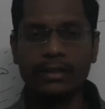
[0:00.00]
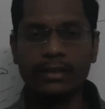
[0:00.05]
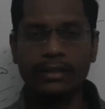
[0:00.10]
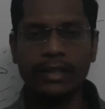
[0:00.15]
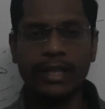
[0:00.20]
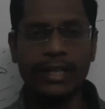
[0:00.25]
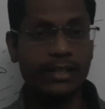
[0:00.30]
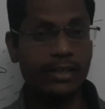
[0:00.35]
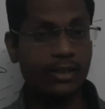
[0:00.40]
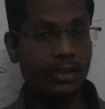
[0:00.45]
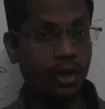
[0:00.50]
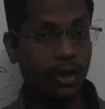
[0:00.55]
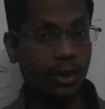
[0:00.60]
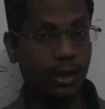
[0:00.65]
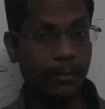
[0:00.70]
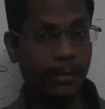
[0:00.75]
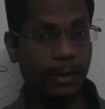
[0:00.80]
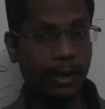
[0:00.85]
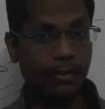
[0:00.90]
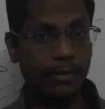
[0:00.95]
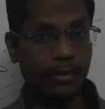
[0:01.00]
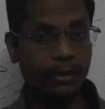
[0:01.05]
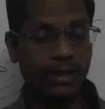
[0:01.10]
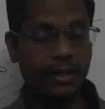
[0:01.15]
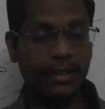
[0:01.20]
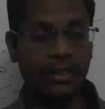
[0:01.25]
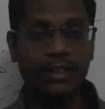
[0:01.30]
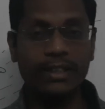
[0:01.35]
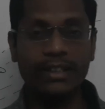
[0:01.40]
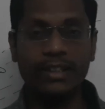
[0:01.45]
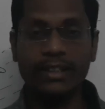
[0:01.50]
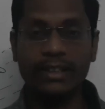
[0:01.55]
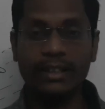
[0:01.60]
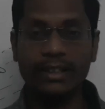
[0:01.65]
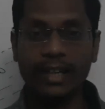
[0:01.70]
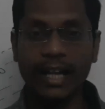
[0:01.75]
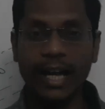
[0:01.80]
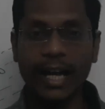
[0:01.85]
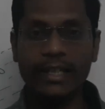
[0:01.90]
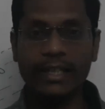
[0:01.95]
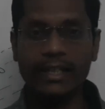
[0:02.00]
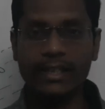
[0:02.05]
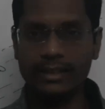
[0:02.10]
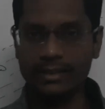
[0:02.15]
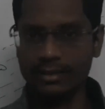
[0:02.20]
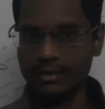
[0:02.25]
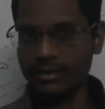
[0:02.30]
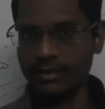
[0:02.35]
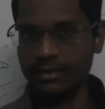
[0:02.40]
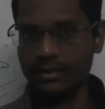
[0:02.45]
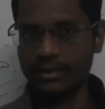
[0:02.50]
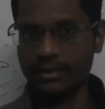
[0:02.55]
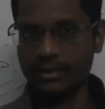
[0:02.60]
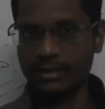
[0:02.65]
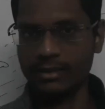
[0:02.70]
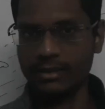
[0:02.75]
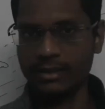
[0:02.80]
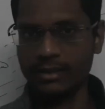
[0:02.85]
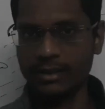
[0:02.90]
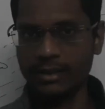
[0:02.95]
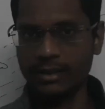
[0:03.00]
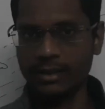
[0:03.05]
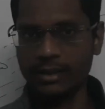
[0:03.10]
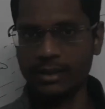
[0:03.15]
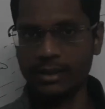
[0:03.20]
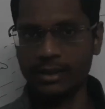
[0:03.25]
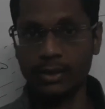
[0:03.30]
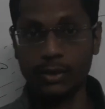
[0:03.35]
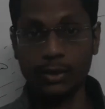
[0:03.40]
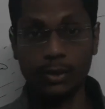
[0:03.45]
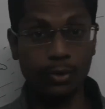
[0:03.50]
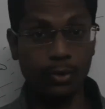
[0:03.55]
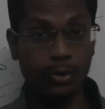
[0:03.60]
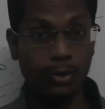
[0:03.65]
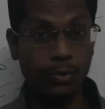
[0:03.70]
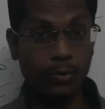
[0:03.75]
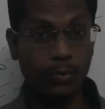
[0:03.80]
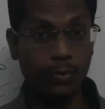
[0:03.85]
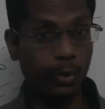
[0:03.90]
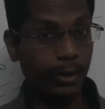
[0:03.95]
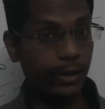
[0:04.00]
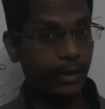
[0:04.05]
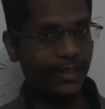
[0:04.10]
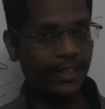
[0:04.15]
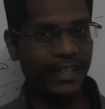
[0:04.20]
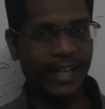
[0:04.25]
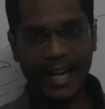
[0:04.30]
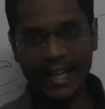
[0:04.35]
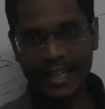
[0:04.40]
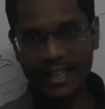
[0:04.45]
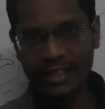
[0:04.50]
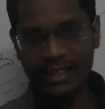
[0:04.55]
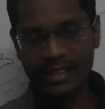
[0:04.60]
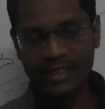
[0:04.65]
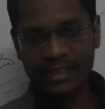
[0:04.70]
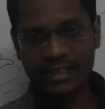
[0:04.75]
let's talk about light. Do you know what is light?